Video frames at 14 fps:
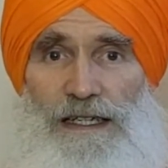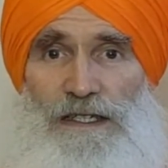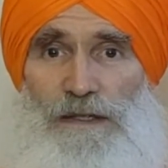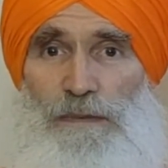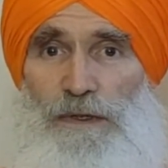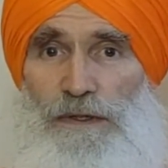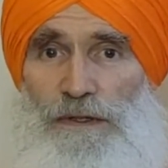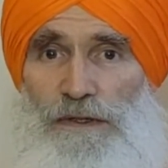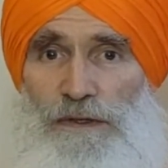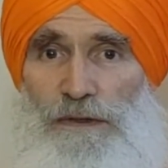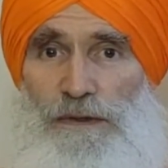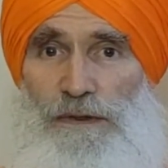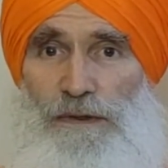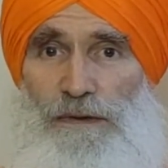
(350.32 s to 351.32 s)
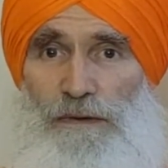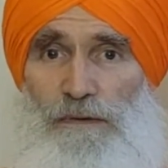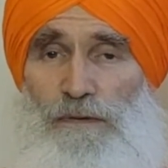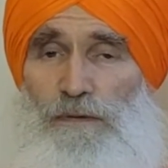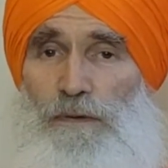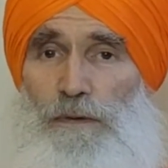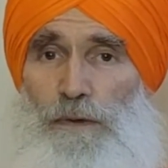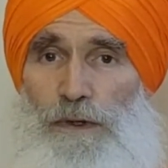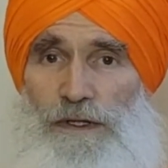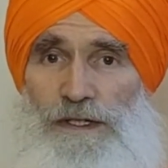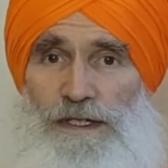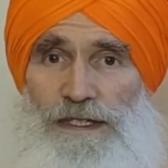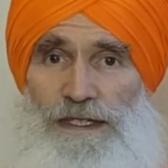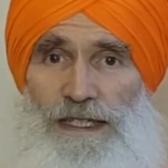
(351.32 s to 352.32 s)
spiritual
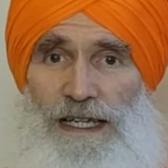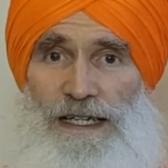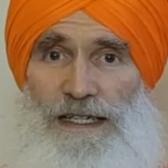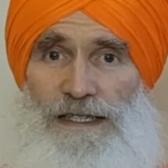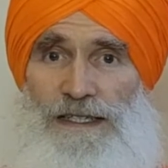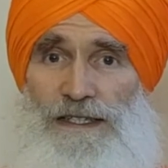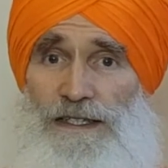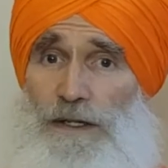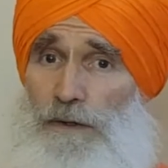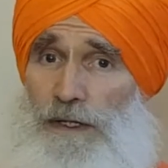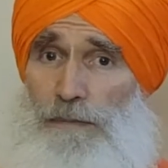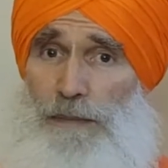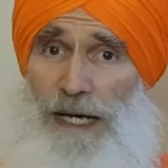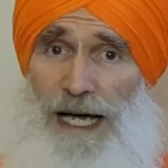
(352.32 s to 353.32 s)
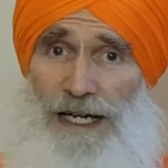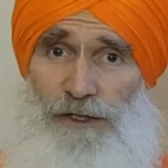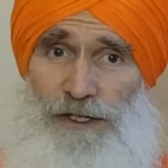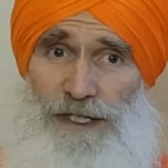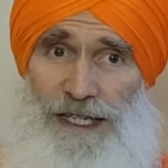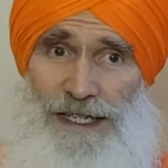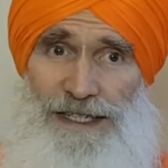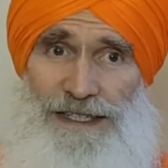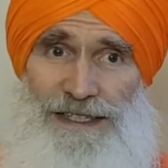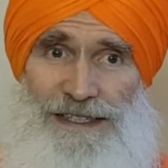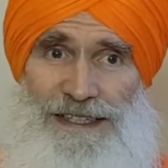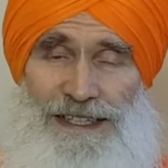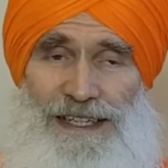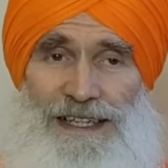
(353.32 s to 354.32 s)
force that is so compassionate
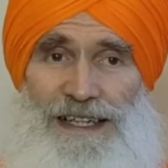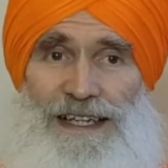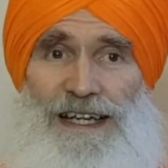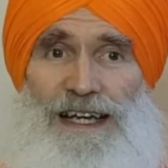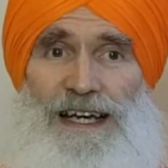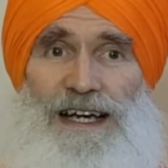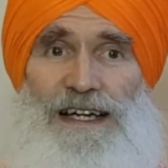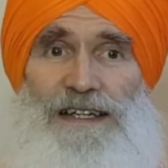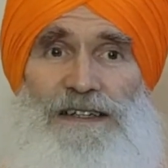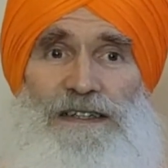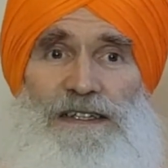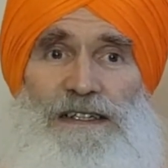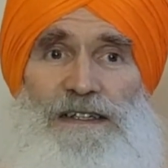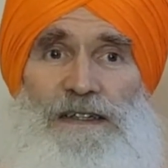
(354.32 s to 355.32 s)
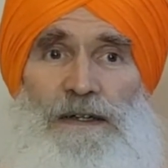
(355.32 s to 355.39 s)
and